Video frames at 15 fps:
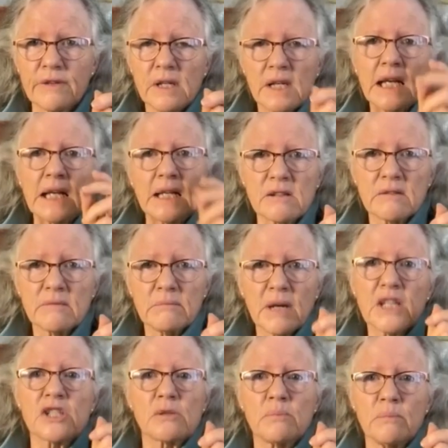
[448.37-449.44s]
ignites
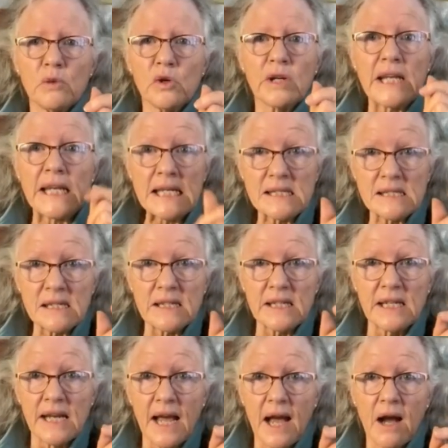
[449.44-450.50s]
much more easily
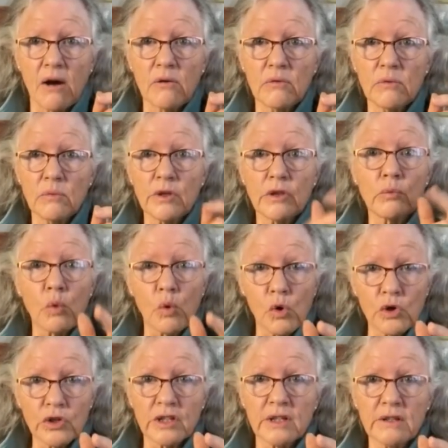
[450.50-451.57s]
now with
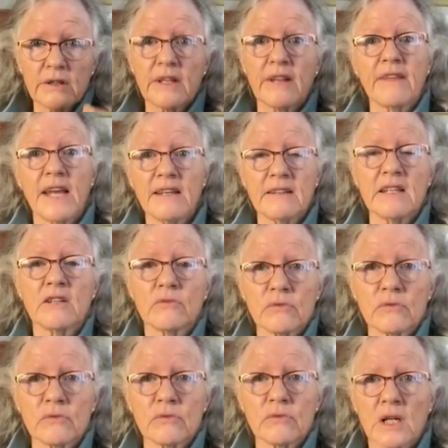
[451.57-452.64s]
water than they did
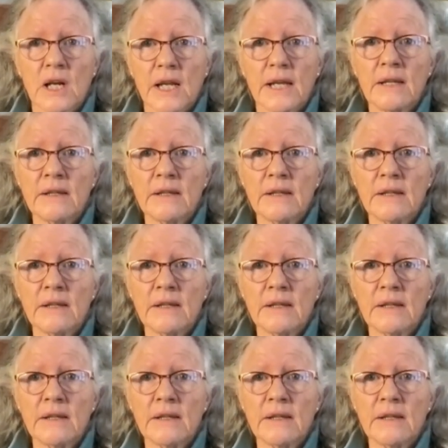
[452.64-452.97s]
originally.